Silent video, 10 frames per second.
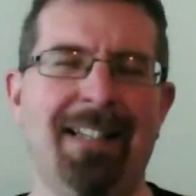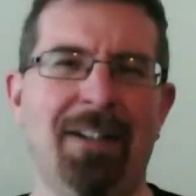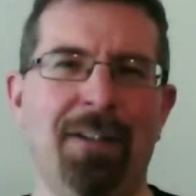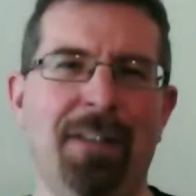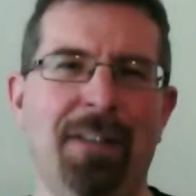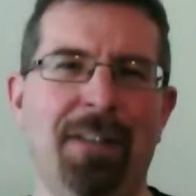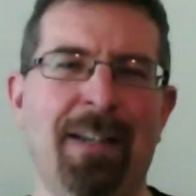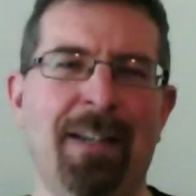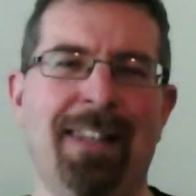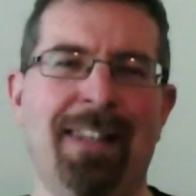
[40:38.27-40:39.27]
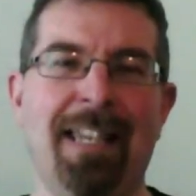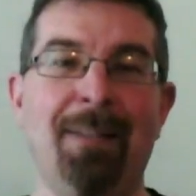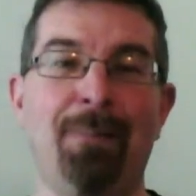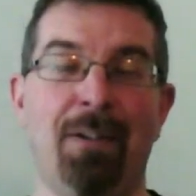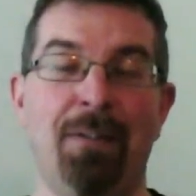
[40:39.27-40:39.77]
of this big
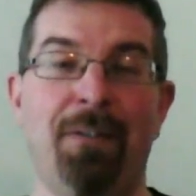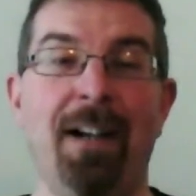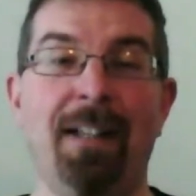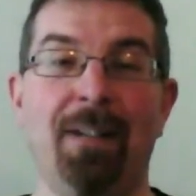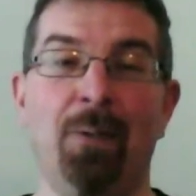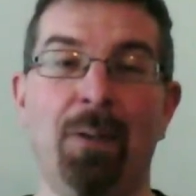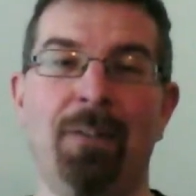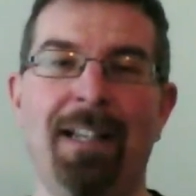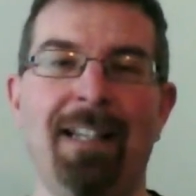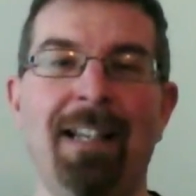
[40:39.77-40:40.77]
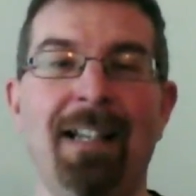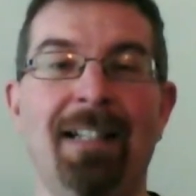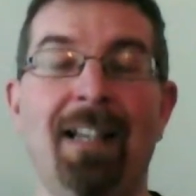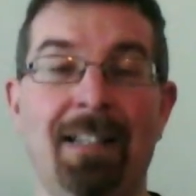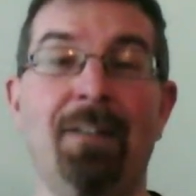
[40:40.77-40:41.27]
theme you can find in all of it
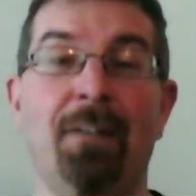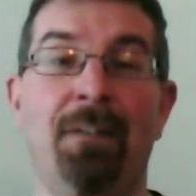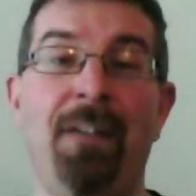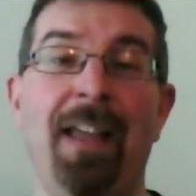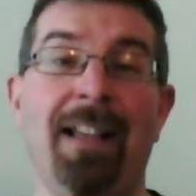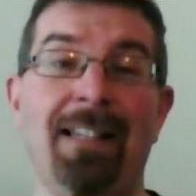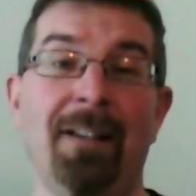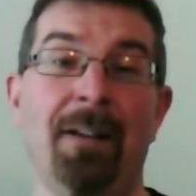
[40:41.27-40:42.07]
doesn't fit